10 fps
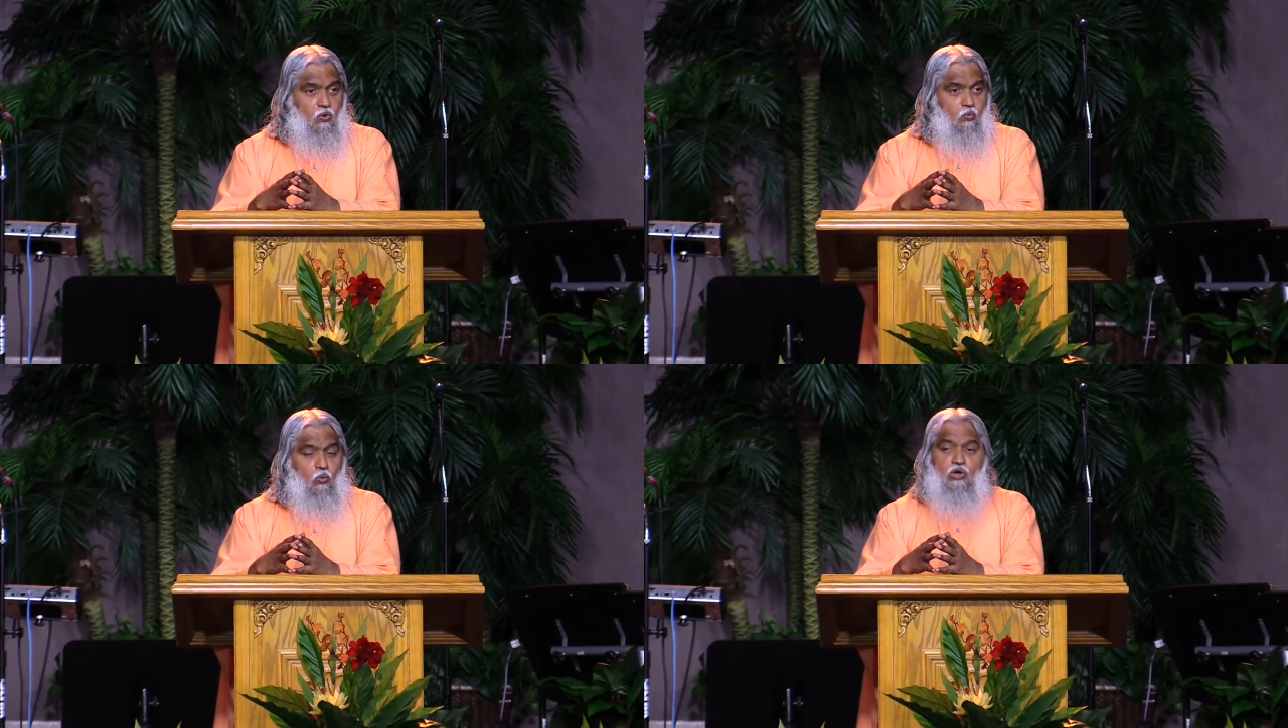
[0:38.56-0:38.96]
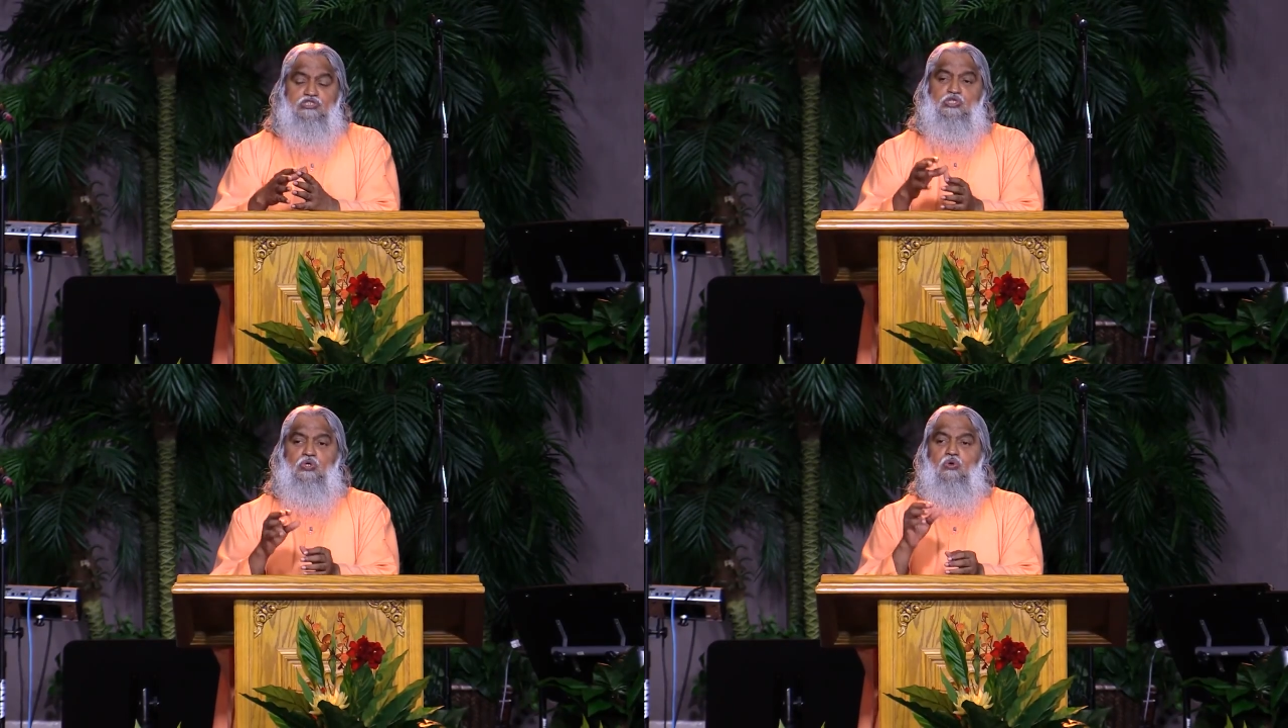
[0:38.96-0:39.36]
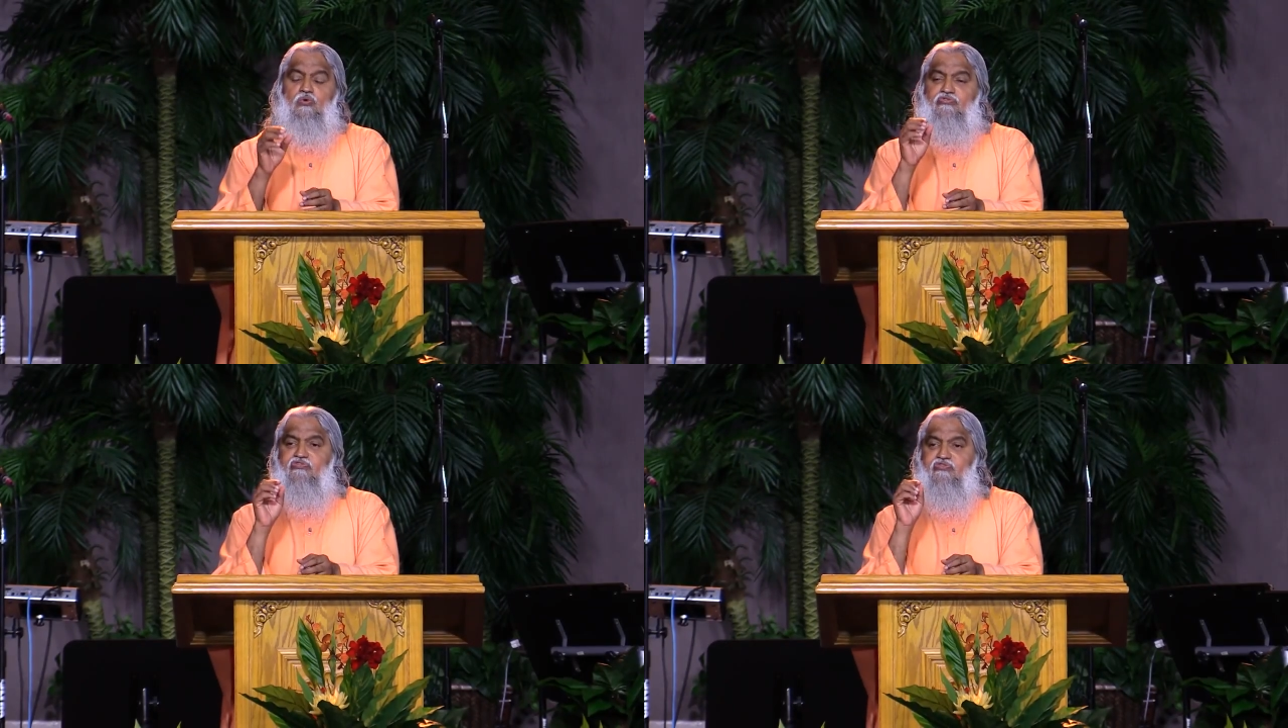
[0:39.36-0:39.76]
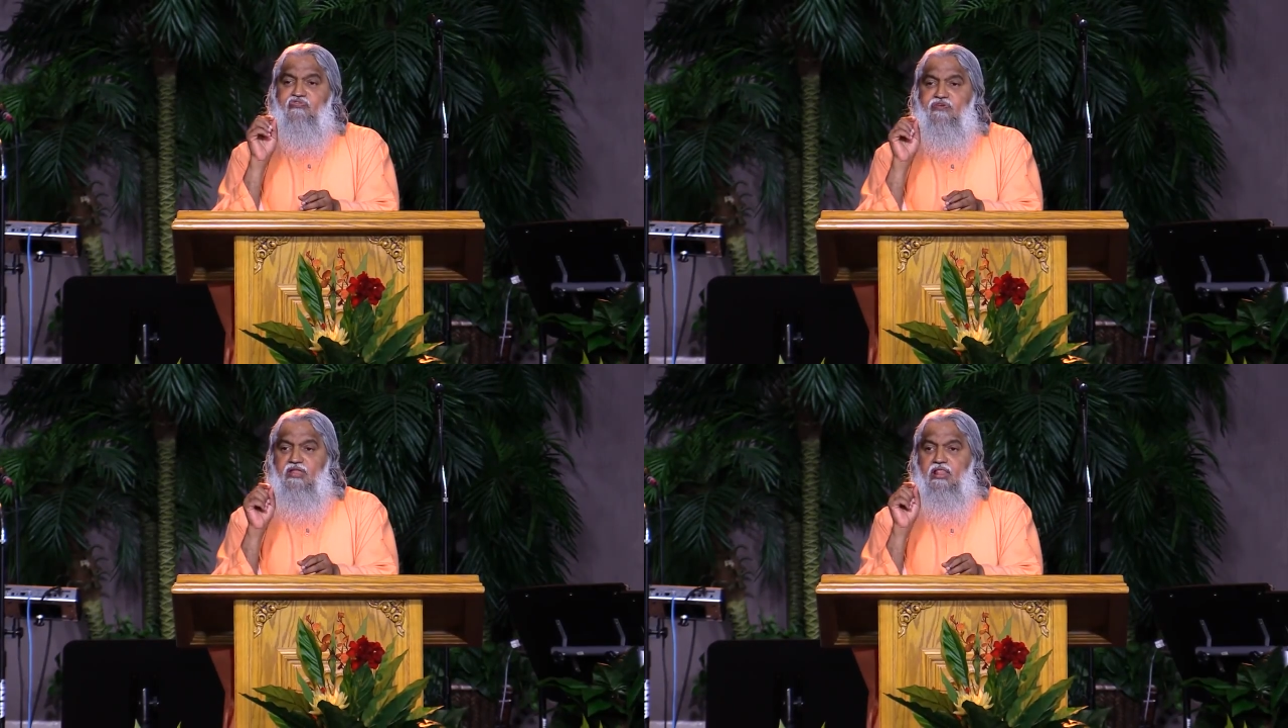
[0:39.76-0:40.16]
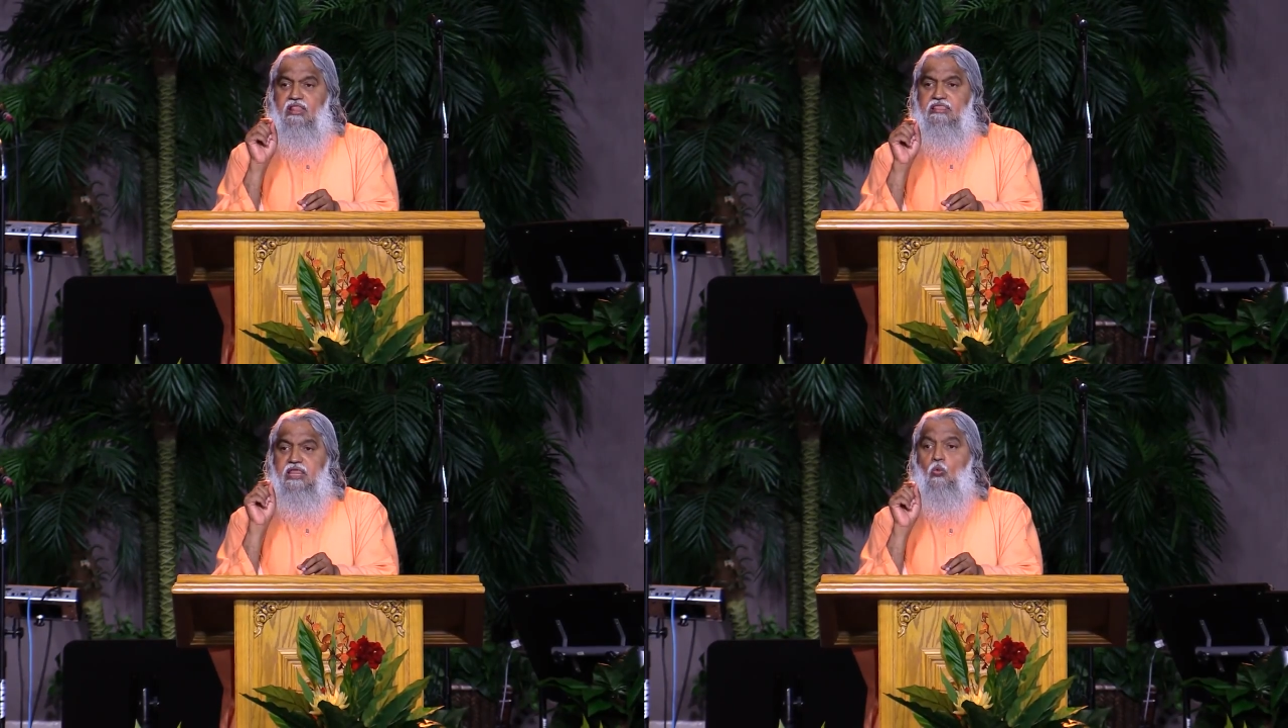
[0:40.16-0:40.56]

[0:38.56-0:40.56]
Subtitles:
was to fill the